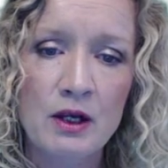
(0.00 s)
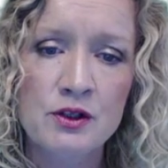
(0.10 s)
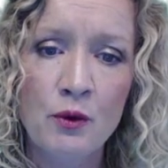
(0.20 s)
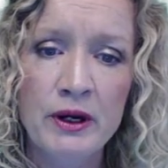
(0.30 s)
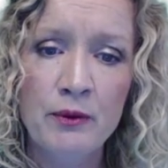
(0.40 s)

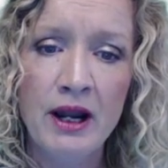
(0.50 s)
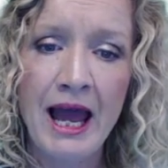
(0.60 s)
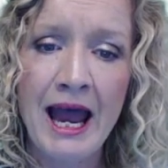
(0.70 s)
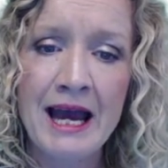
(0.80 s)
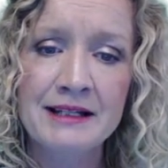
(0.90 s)
So we will
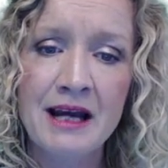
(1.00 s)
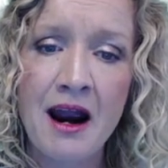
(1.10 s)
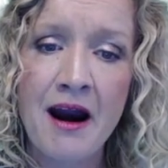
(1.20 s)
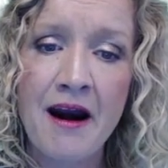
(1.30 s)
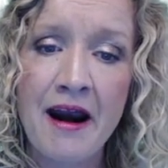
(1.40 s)
add
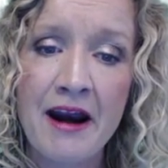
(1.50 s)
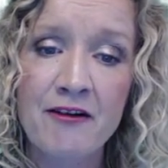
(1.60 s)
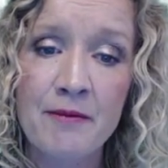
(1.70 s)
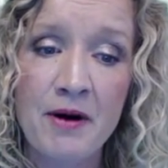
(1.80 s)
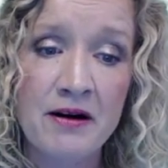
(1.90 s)
our
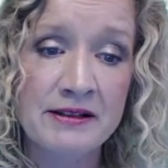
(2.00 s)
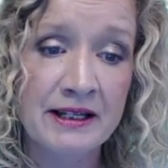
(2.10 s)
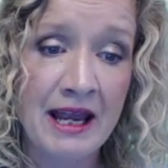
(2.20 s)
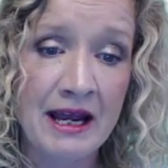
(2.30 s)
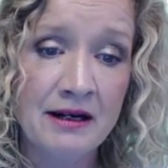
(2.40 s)
error bars
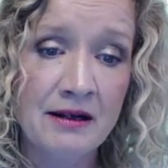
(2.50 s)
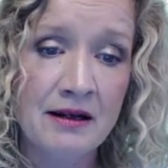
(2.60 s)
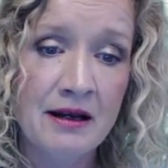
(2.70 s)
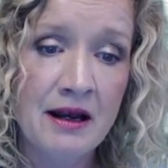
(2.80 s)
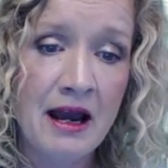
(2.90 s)
again
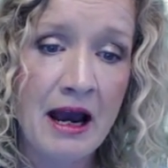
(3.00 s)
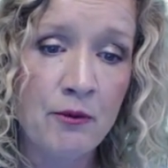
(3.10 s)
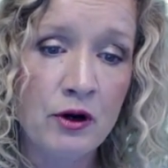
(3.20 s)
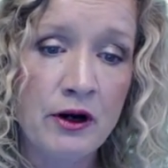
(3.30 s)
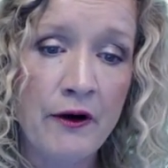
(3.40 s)

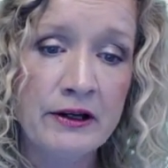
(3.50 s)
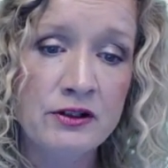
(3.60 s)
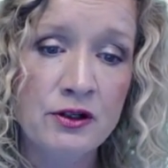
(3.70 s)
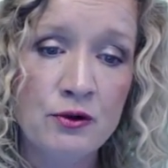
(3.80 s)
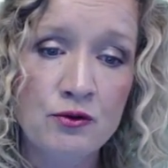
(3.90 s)
and we're going
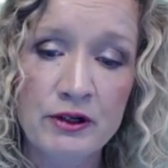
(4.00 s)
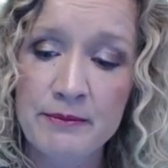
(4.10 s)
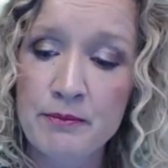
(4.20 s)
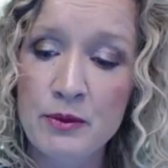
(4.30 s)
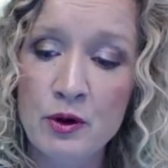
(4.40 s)
to
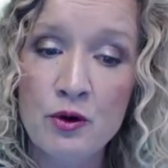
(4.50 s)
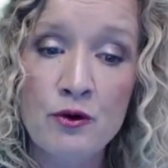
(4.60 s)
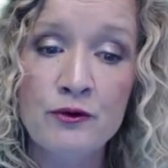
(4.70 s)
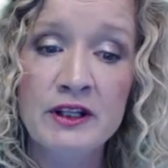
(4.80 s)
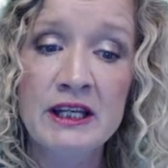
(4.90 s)

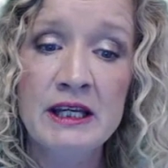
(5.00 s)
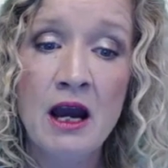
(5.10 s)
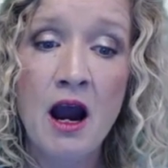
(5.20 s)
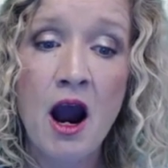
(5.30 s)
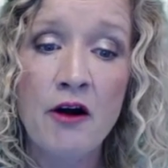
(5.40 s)
remove the
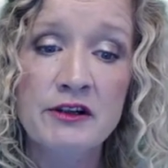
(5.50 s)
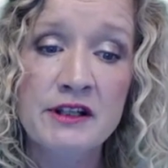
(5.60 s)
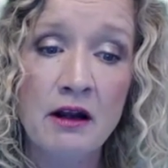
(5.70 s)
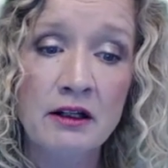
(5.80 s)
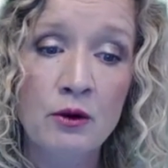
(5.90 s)

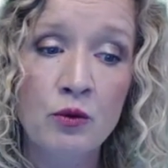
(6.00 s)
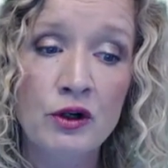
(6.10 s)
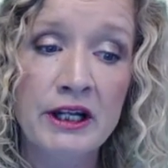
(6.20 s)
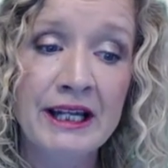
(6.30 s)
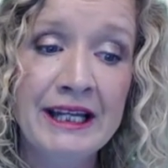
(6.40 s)
horizontal
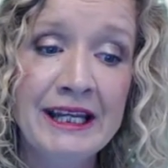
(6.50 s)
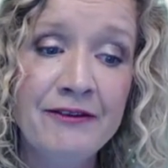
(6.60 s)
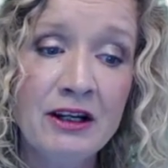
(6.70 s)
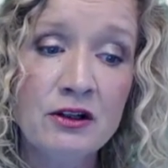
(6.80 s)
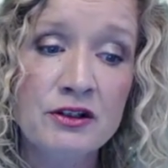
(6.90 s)
one,
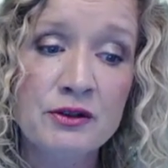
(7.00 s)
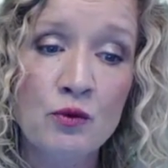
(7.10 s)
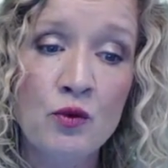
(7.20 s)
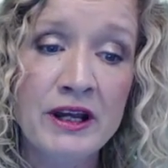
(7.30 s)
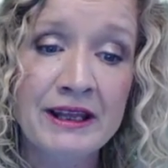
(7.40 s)
leaving us
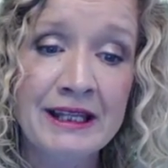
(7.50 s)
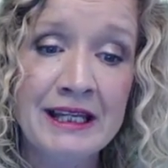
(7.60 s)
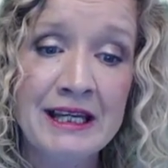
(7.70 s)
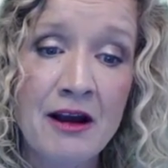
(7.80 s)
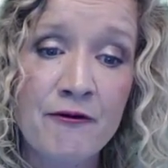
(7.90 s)
with
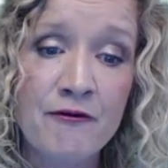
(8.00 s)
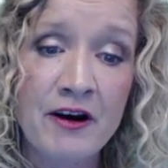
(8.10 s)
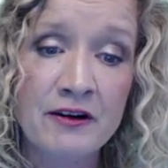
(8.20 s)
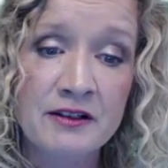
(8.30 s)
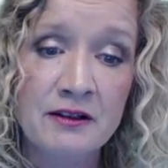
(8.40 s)
the
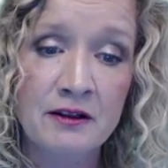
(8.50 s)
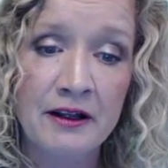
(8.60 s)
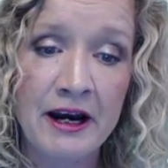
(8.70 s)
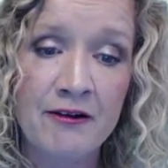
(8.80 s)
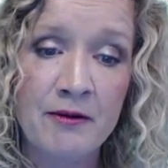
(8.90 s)
vertical
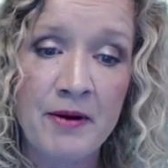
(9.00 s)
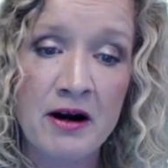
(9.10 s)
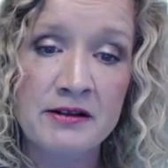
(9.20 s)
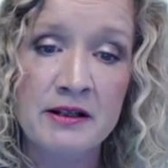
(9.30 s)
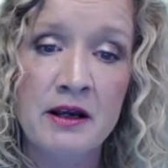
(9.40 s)
error
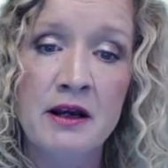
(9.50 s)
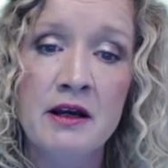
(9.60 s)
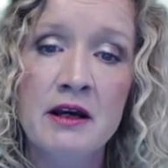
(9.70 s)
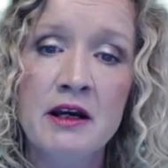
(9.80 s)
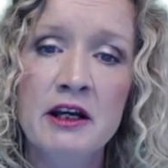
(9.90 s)
bars.
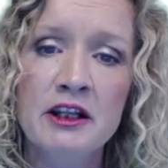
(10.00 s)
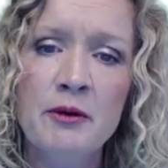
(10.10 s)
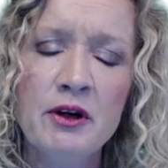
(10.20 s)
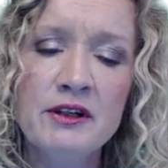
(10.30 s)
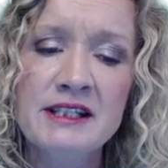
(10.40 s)

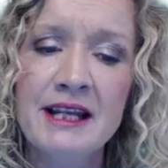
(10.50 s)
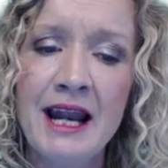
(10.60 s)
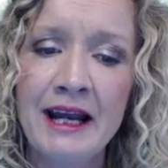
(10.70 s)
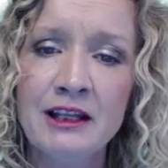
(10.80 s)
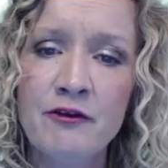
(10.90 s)
Then we're going to
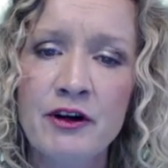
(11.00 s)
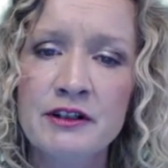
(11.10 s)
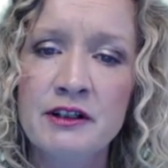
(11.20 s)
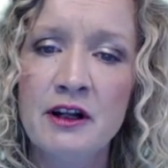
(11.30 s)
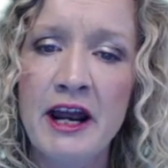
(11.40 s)
select the
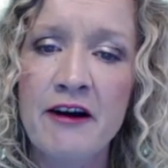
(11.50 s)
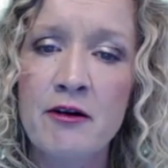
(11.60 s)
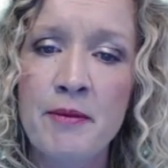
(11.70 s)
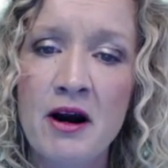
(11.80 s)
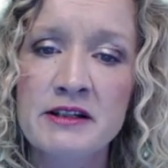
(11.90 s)
vertical
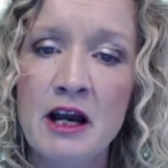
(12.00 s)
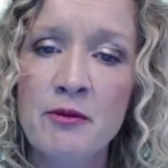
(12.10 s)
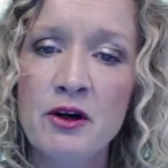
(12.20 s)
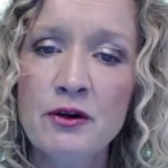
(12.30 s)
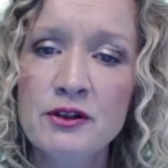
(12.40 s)
error bars and
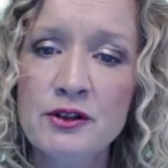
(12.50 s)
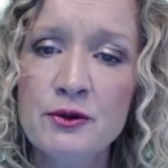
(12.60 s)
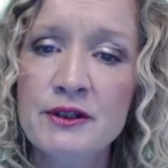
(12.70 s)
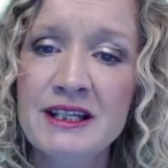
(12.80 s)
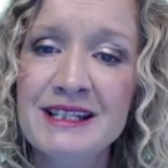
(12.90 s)
we're going to
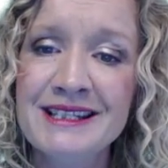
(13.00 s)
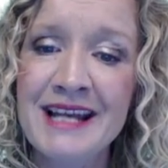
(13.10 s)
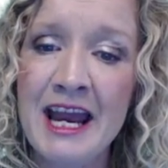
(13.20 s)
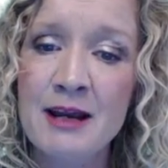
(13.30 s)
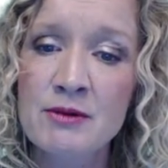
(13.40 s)
do the
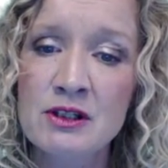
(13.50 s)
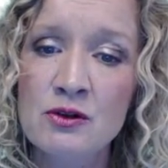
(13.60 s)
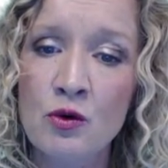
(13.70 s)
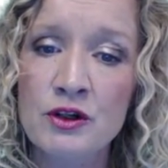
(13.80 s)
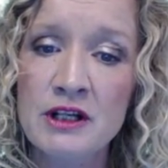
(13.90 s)
same
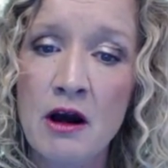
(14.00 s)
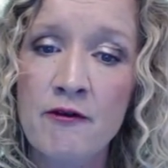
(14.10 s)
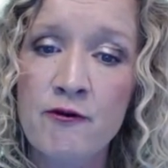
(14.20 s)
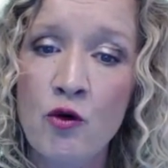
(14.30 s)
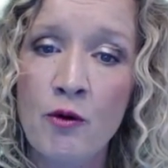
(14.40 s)
sort
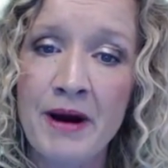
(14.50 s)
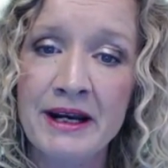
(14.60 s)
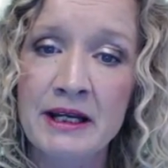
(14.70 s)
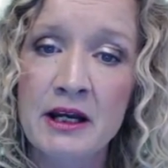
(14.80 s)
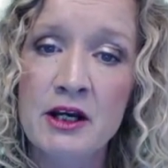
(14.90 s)
of
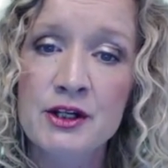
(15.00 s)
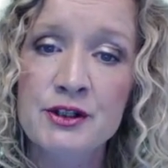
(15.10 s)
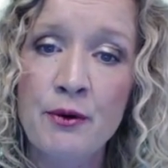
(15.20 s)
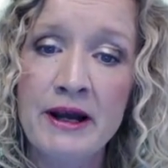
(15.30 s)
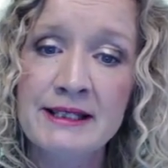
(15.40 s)
formatting. So I